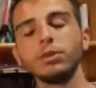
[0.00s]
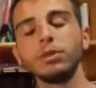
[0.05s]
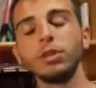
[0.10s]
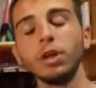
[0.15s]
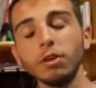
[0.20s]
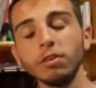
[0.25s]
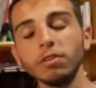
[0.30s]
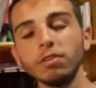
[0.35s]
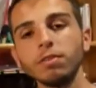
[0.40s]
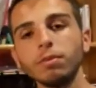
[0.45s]

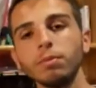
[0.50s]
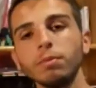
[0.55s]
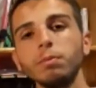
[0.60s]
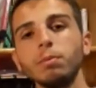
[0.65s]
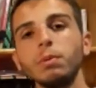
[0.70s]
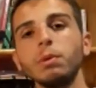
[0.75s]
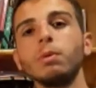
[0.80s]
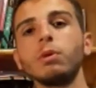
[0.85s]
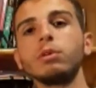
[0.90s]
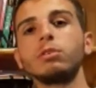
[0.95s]
Thus,
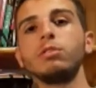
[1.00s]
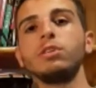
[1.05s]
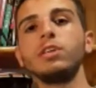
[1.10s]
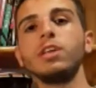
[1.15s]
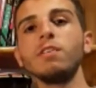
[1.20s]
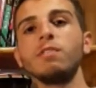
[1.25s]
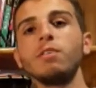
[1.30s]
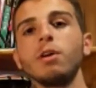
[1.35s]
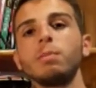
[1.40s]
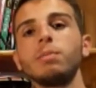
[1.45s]
we want to
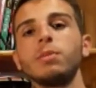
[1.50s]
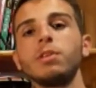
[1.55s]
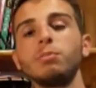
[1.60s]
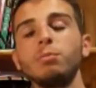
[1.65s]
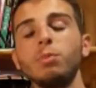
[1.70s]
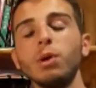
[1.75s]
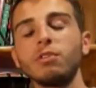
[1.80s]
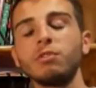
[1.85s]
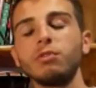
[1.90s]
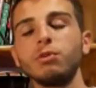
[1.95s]
develop this
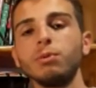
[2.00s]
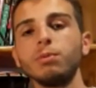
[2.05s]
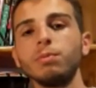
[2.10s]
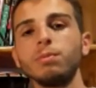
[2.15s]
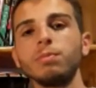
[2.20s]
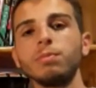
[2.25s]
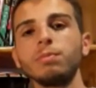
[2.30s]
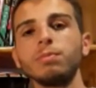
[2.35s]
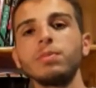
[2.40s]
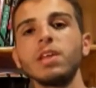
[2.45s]
breakthrough.
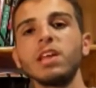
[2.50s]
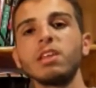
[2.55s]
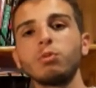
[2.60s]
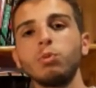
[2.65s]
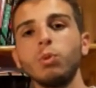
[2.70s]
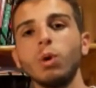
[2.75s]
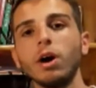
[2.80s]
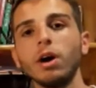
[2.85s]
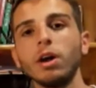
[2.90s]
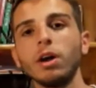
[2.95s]

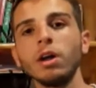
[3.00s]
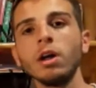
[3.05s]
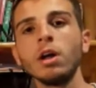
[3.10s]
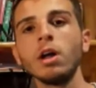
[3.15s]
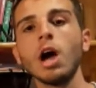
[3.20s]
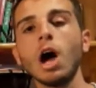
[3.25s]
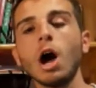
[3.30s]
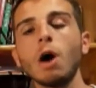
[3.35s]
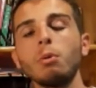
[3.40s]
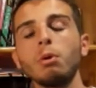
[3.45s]
That's why
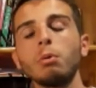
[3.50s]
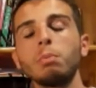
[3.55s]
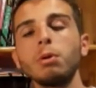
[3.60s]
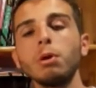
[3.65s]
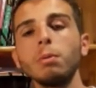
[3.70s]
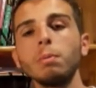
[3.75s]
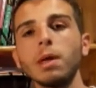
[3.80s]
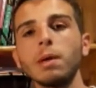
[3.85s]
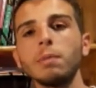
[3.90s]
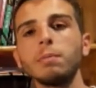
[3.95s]
our
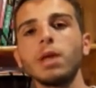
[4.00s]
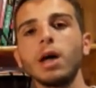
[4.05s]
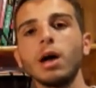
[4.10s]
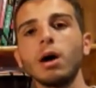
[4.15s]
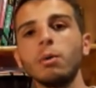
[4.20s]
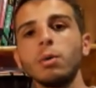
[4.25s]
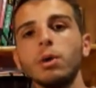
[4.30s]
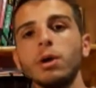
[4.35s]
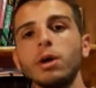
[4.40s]
problem now